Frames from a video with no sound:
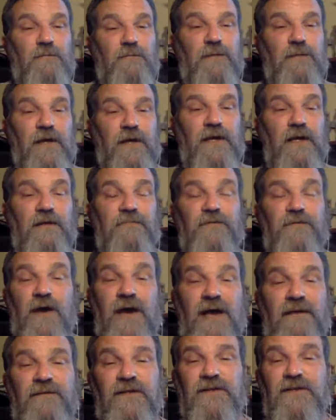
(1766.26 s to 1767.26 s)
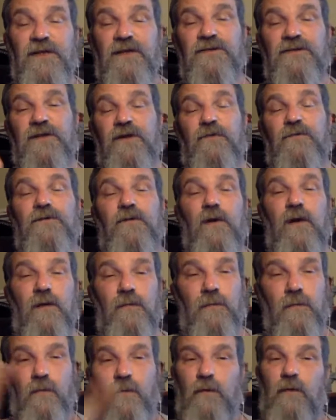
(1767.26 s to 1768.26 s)
But if you haven't done so,
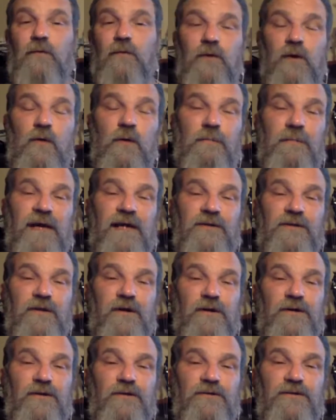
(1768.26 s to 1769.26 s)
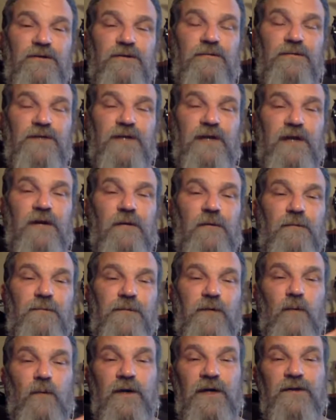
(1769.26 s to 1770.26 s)
going back to our YouTube channel,
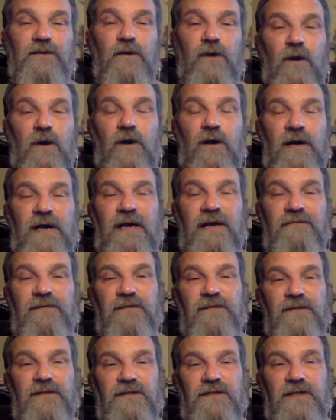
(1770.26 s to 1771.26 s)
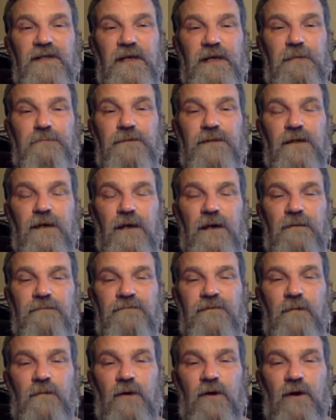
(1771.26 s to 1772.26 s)
we are having the snips
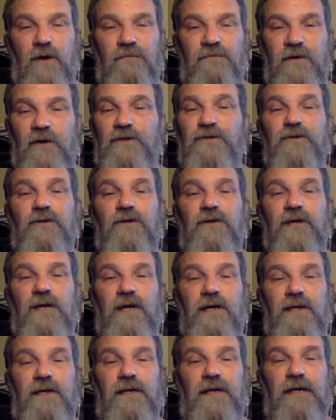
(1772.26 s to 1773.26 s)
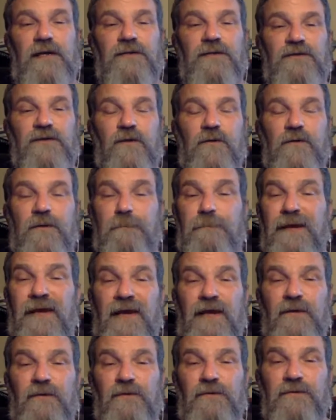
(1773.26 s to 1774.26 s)
up from our virtual con. And so the
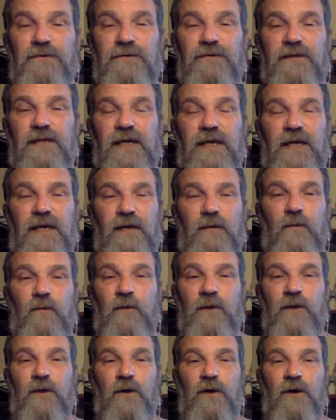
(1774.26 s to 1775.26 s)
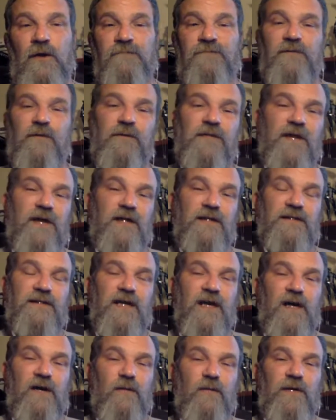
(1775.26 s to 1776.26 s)
panels that went on for that
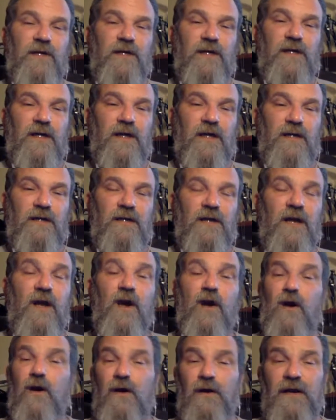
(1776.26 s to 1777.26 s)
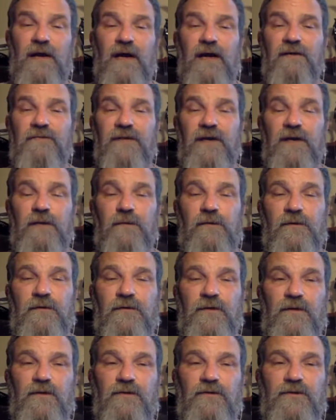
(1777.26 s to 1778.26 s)
entire weekend are now available on
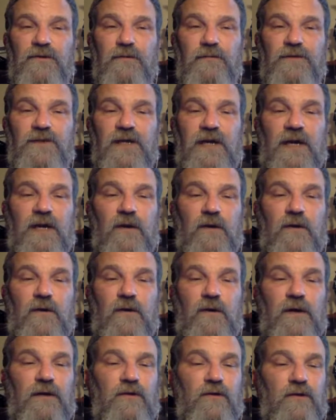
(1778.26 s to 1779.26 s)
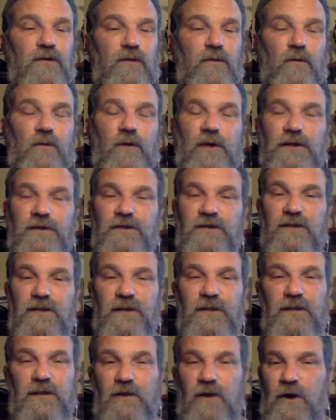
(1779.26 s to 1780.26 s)
the YouTube channel. You can watch
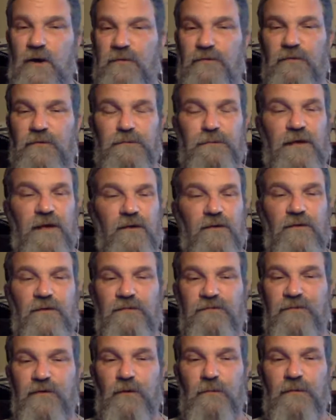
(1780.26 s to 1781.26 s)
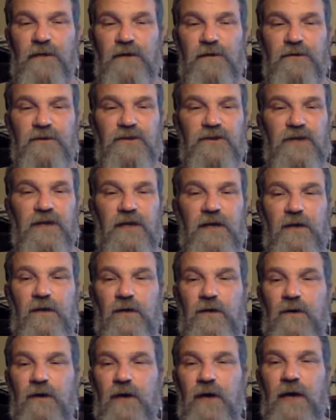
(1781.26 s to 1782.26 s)
the authors panel, the filmmakers
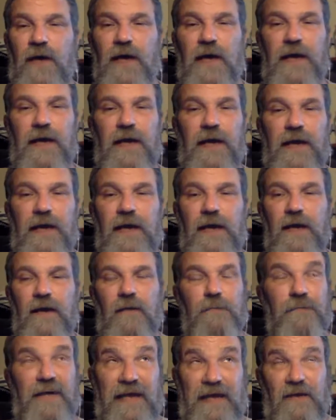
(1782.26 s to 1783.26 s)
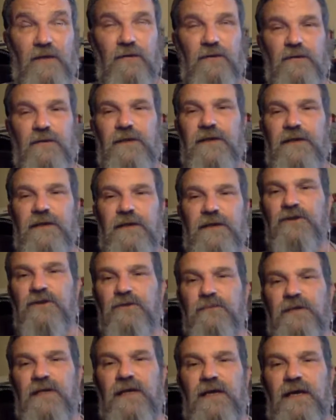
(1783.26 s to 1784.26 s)
channel, a panel,
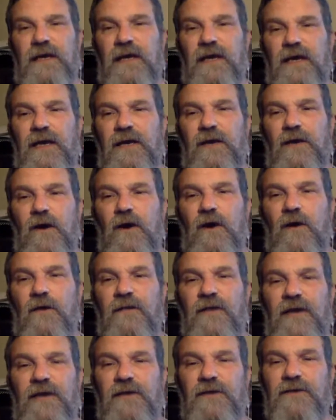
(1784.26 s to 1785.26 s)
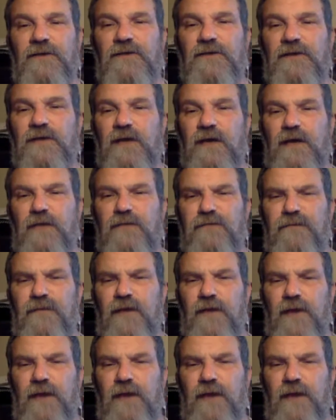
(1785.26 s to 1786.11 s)
excuse me, and all that good stuff.